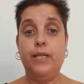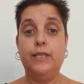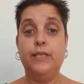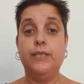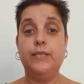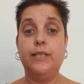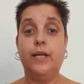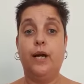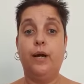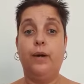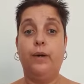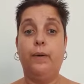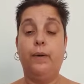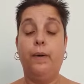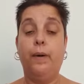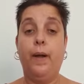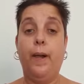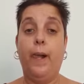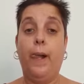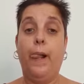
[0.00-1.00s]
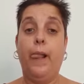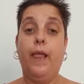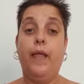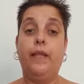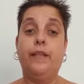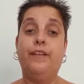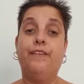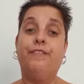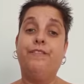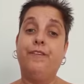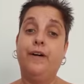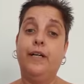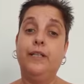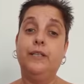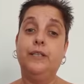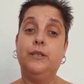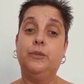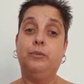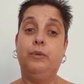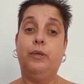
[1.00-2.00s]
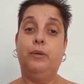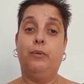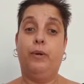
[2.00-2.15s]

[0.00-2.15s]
So the funds we